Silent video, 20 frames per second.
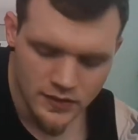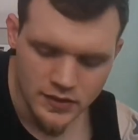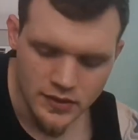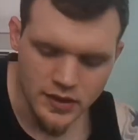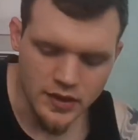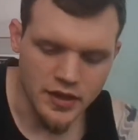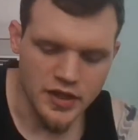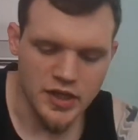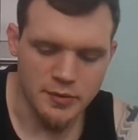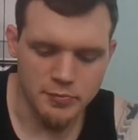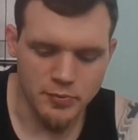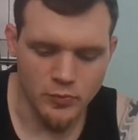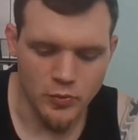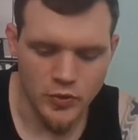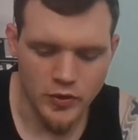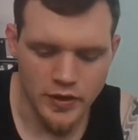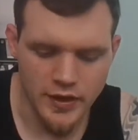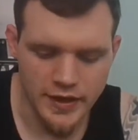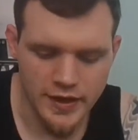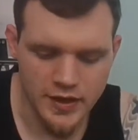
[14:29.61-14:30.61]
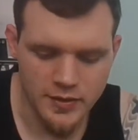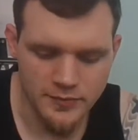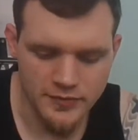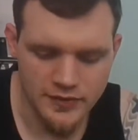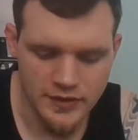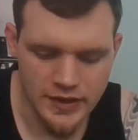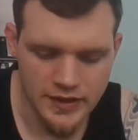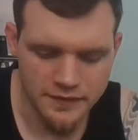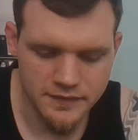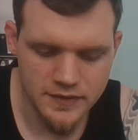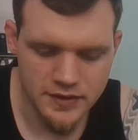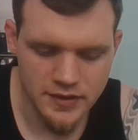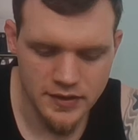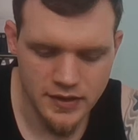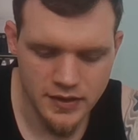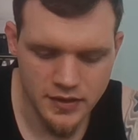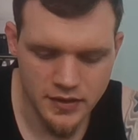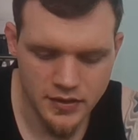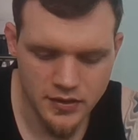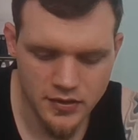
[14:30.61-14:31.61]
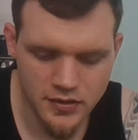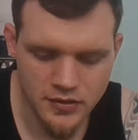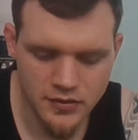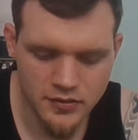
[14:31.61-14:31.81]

Got a couple more items left in here.